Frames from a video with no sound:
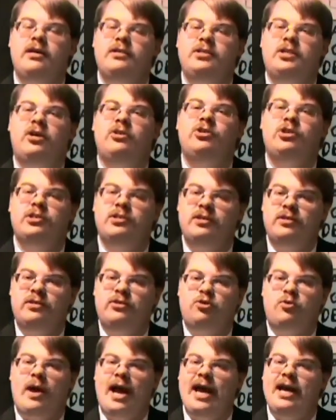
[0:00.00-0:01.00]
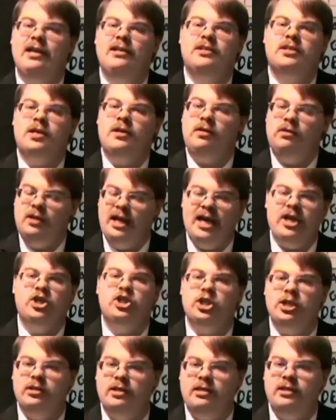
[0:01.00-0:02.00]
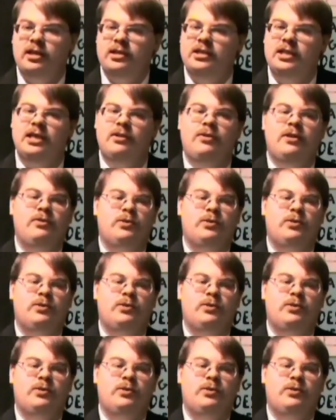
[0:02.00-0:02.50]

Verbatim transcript: Dungeons & Dragons collection that they did,